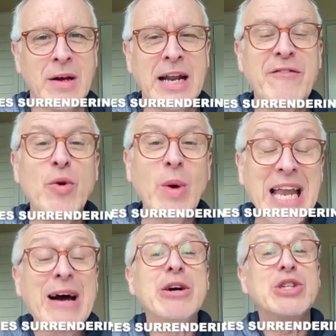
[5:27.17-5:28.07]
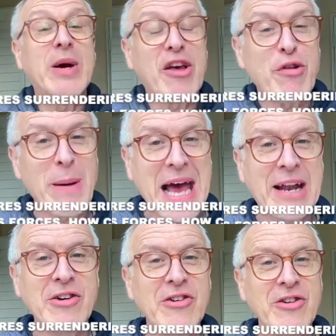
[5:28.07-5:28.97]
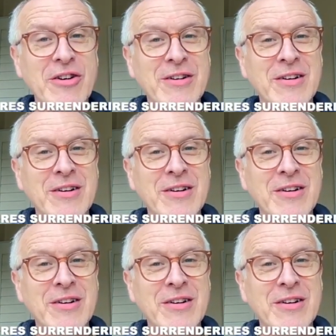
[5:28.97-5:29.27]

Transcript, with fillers: And if you allow it to expand,